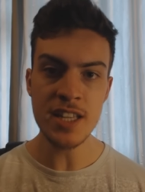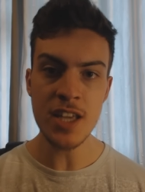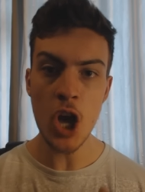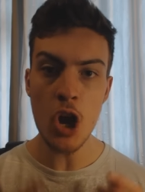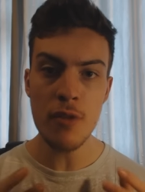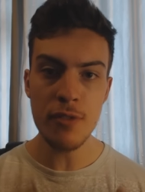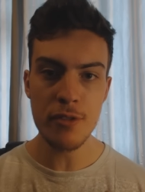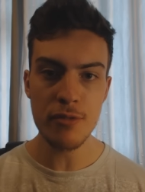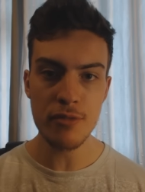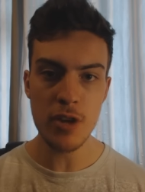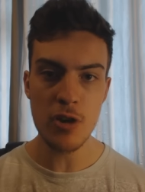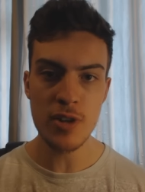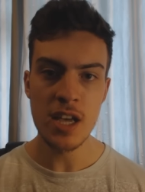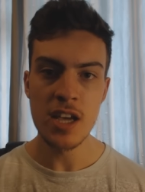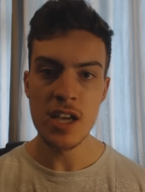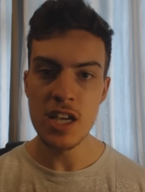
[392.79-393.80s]
He
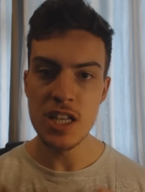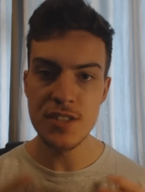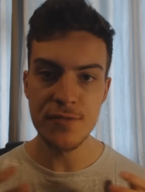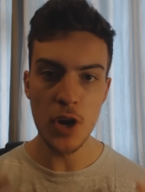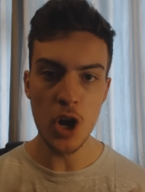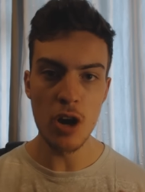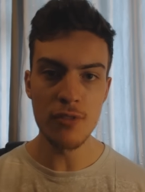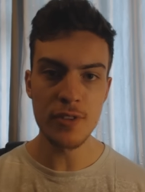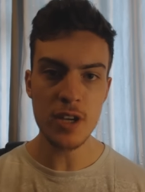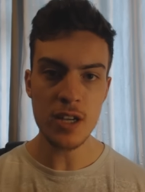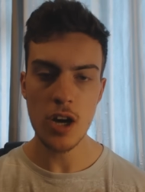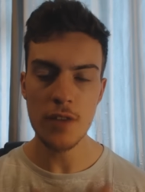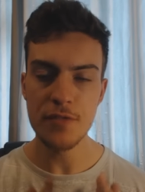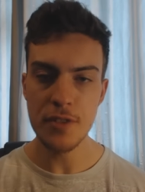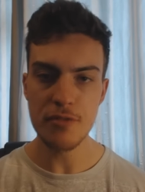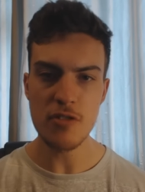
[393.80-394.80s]
overthrowed his father
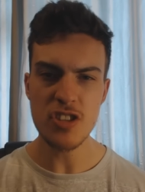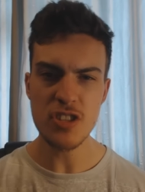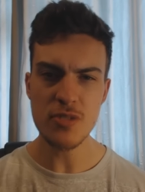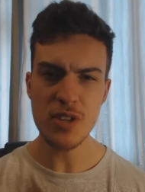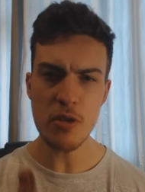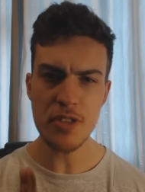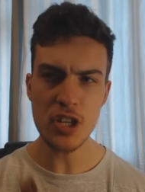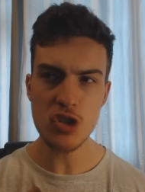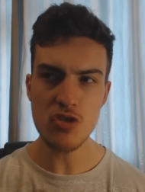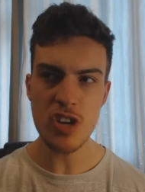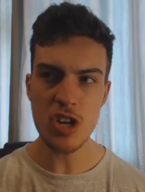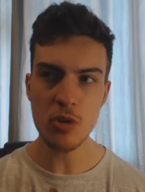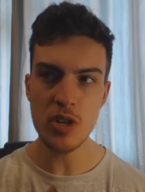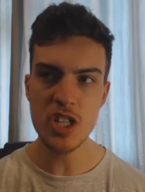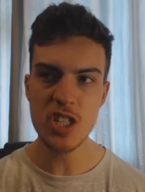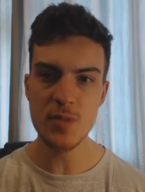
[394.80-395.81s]
off the throne, so I don't think
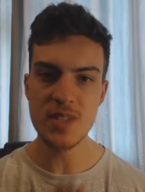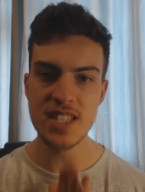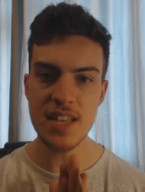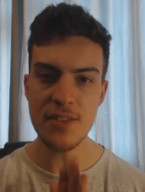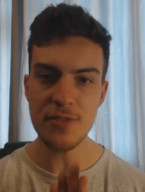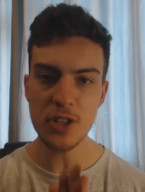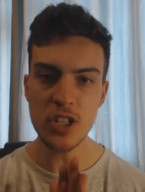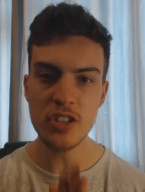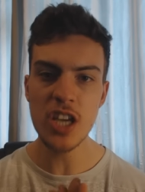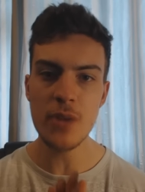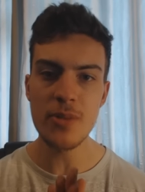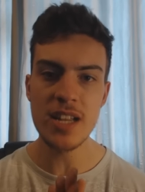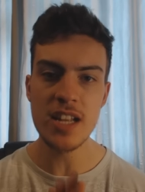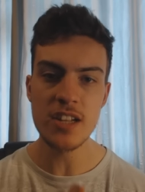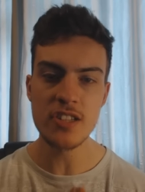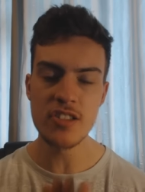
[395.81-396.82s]
Treyarch were specifically
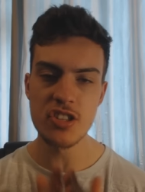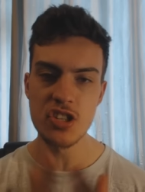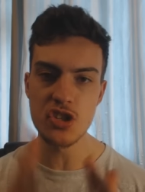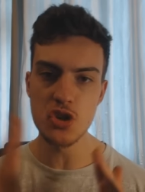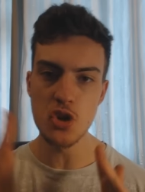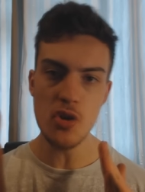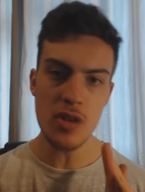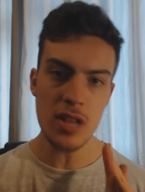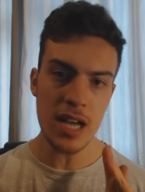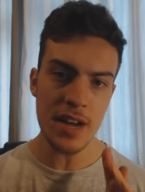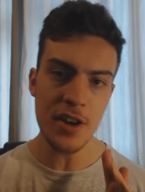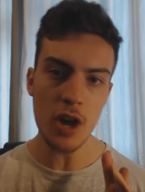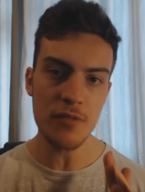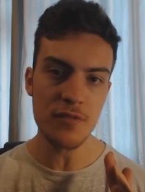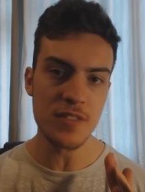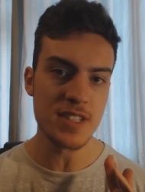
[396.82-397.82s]
going into the
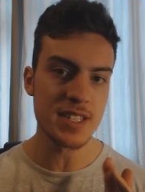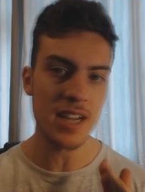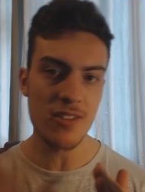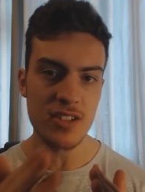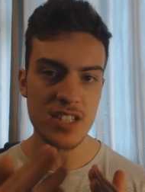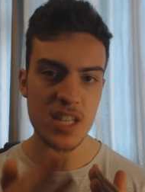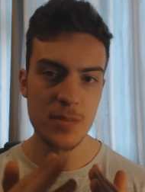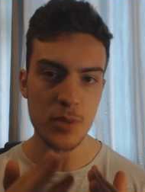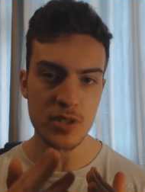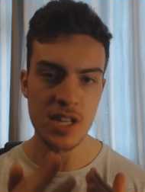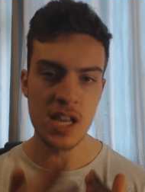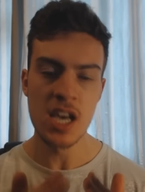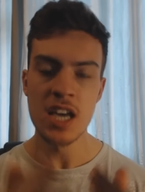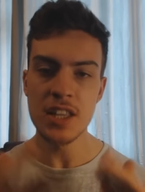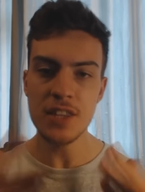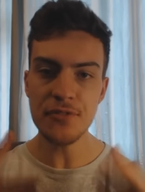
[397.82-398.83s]
storyline of this character, but
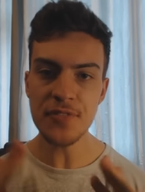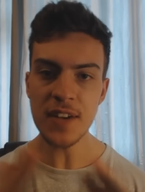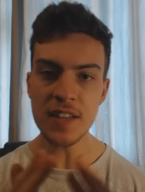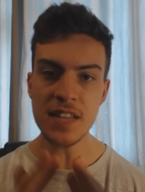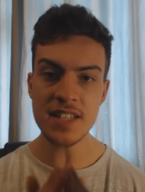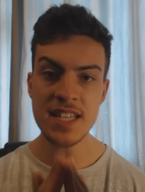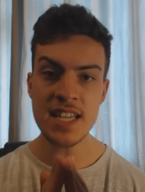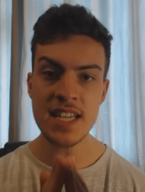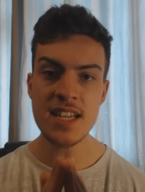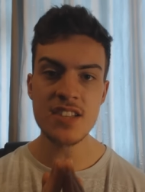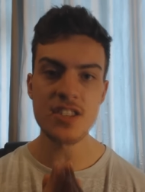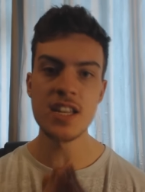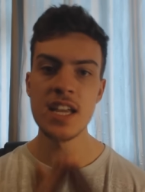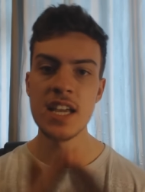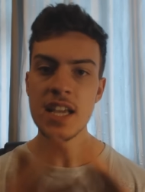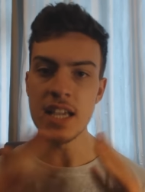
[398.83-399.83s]
the fact that he is
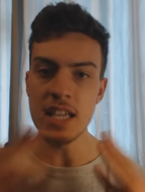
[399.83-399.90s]
an